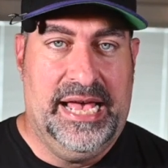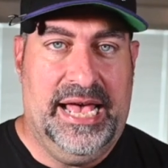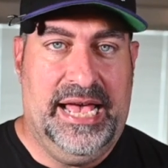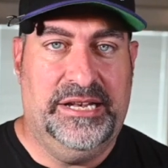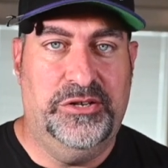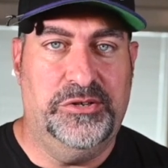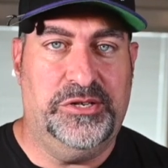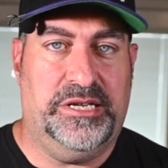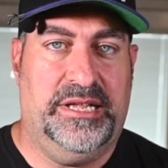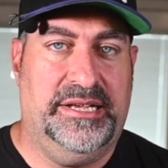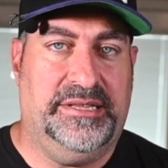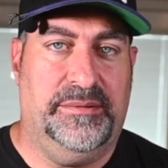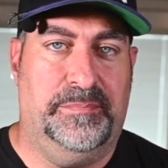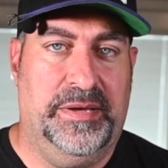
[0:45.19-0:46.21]
And usually I
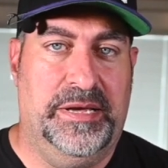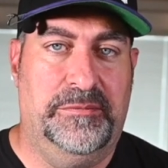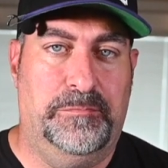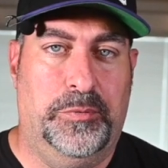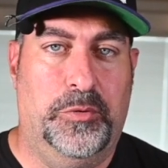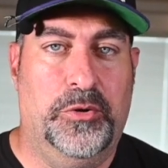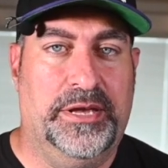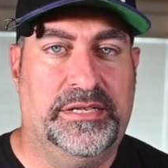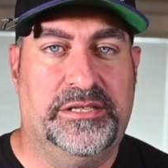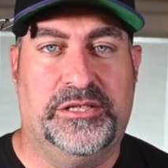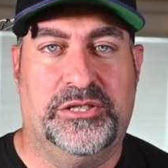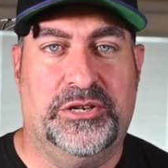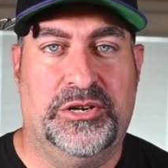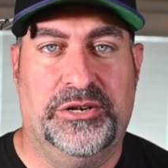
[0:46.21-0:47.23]
like to pinpoint
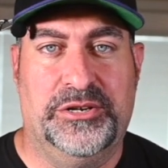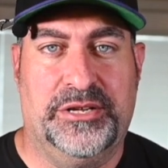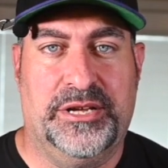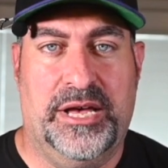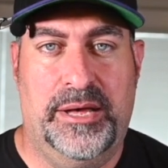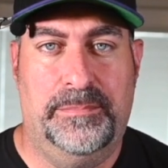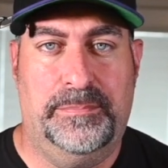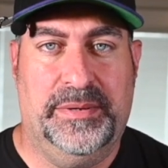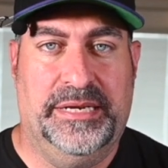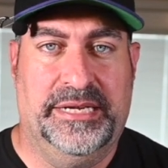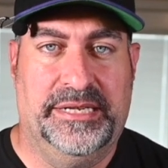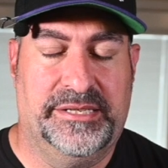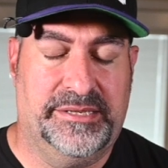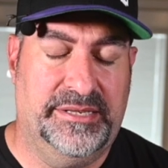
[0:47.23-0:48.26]
certain companies.